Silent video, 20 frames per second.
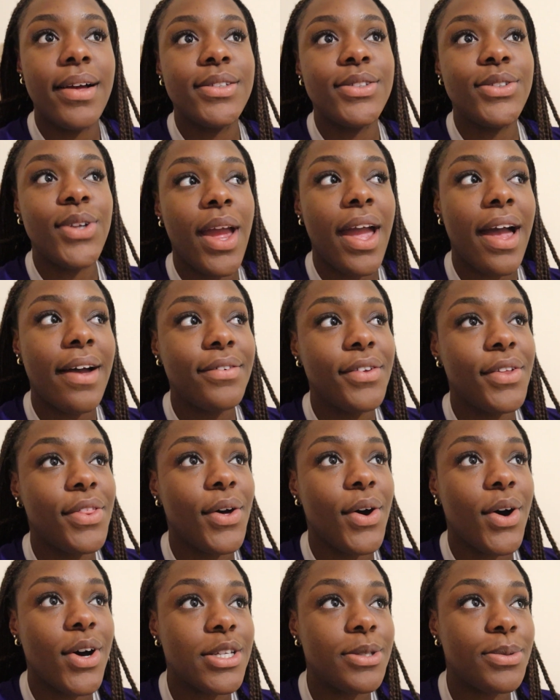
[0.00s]
Straight after
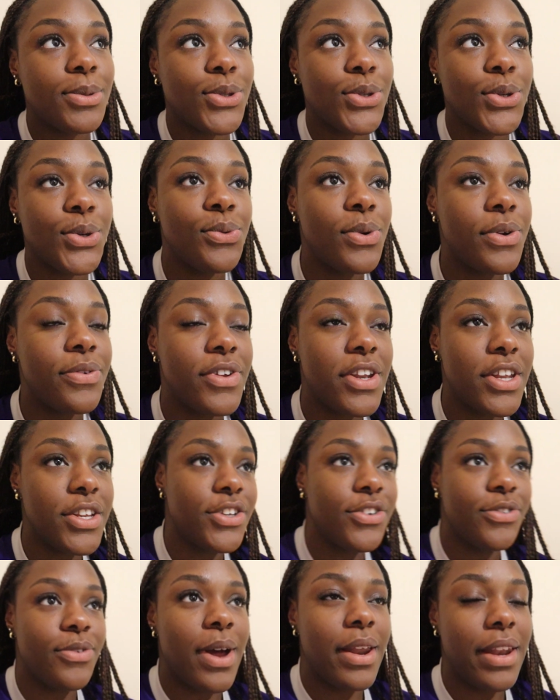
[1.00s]
the hospital we
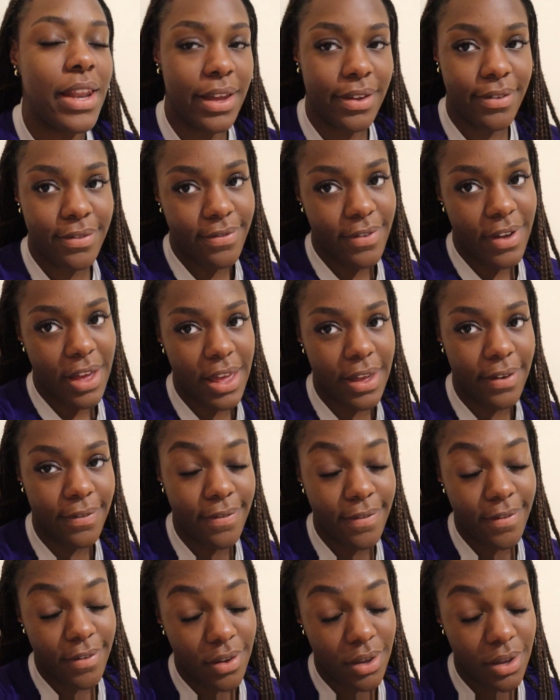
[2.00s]
finished around like
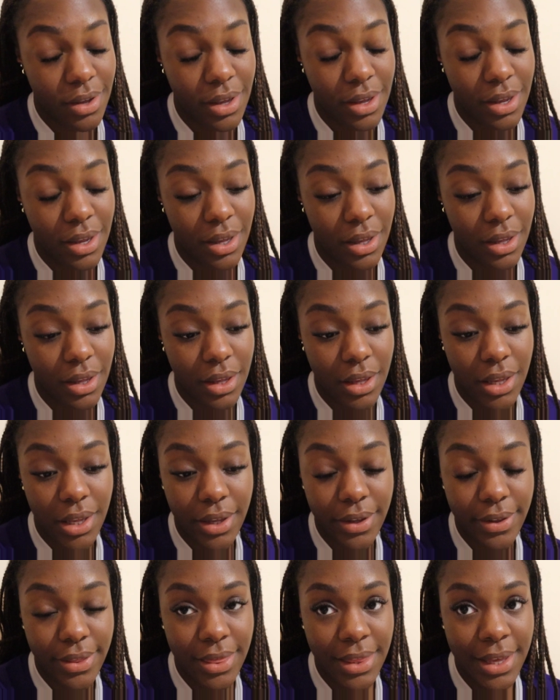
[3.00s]
five
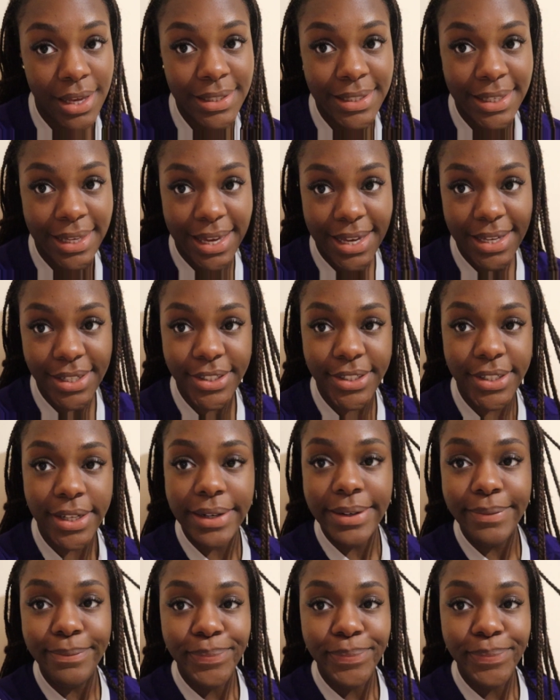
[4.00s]
thirty-ish.